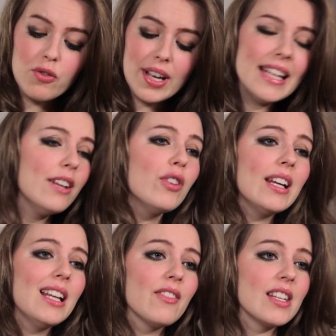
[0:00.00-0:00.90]

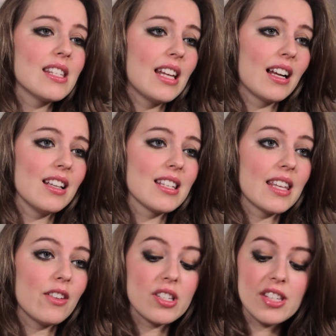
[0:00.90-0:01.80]
really love this necklace,
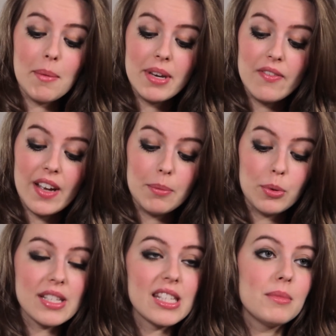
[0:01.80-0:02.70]
and there are so many
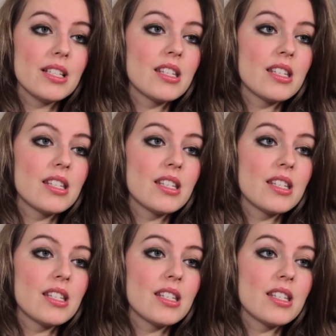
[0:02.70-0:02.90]
available in similar